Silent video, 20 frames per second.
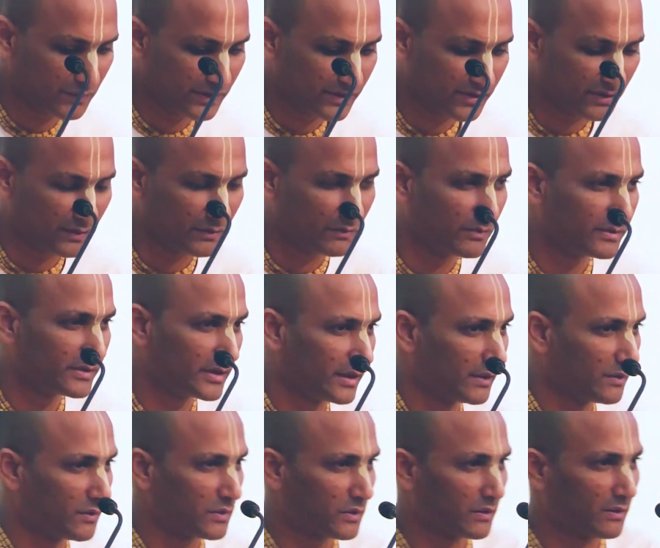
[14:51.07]
we
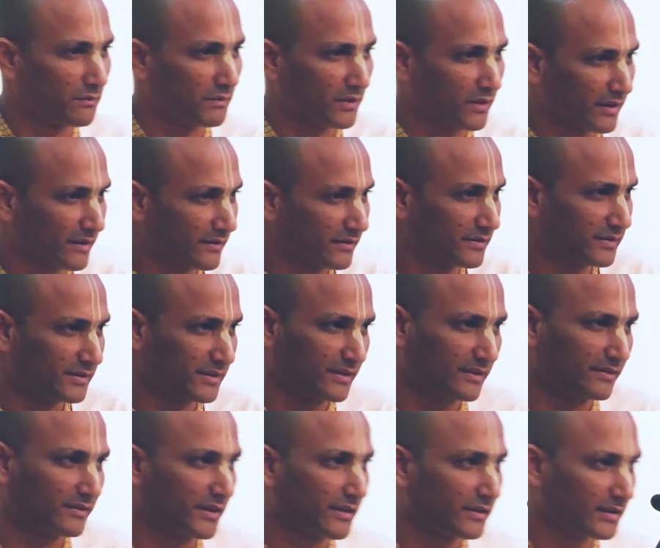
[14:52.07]
shall go to the forest
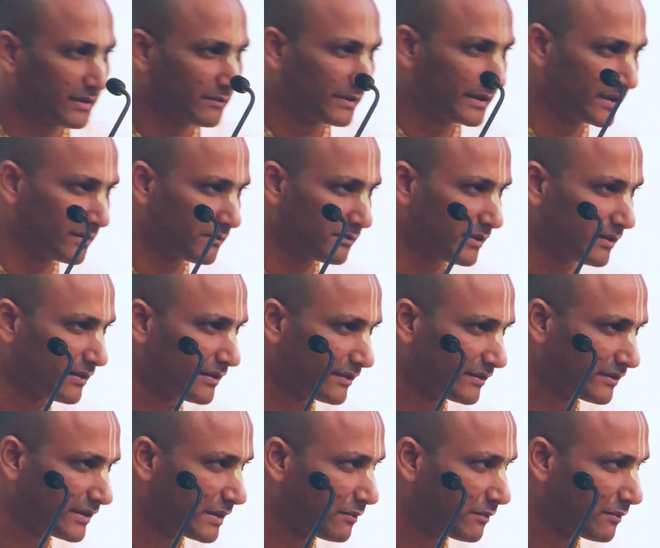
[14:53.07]
and start living in the forest.